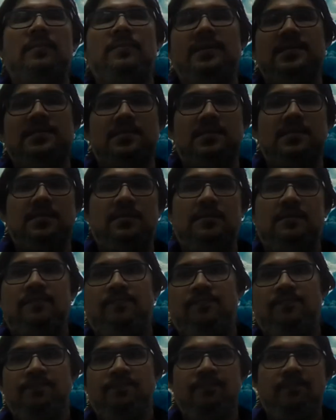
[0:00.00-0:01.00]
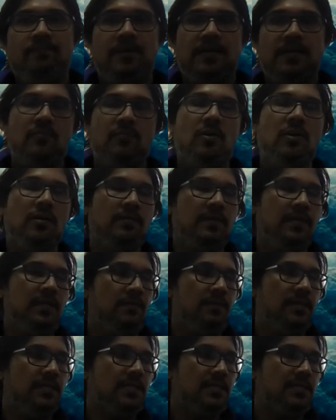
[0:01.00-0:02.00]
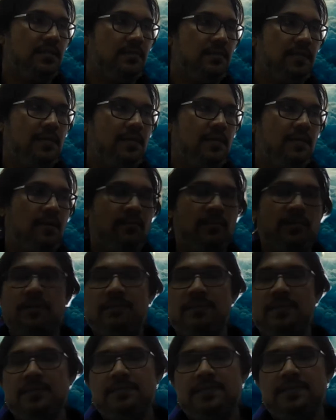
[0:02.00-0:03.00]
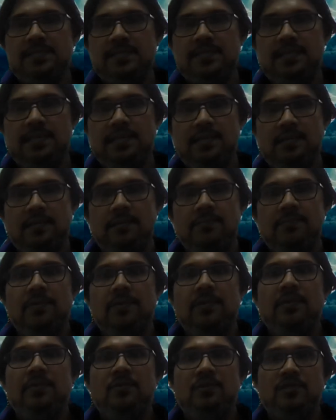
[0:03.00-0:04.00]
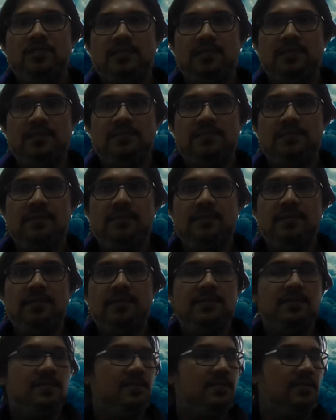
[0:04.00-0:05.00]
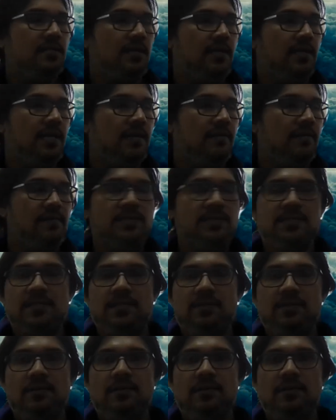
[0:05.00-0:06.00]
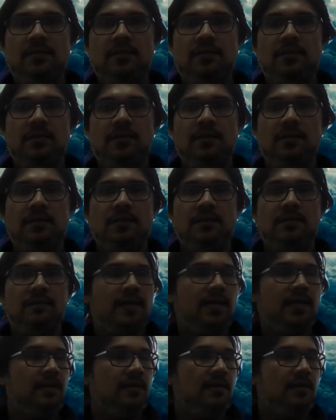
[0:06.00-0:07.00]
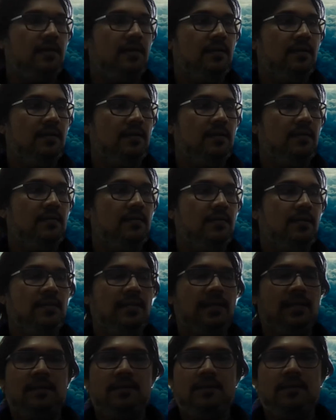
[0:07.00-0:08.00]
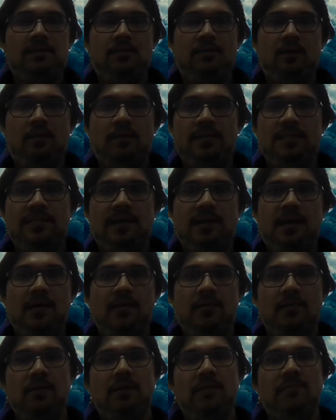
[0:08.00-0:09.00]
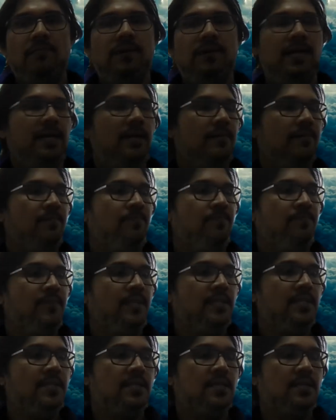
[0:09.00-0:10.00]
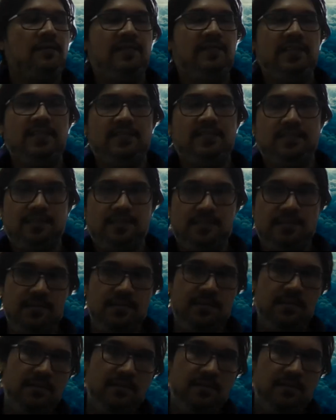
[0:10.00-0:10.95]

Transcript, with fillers: the best, but I want to be the best. But I'm not the best, but still I, I'm doing those things. Why? Because I have this thing called the one uh, you know thing that normally is hard to come by. It's a confidence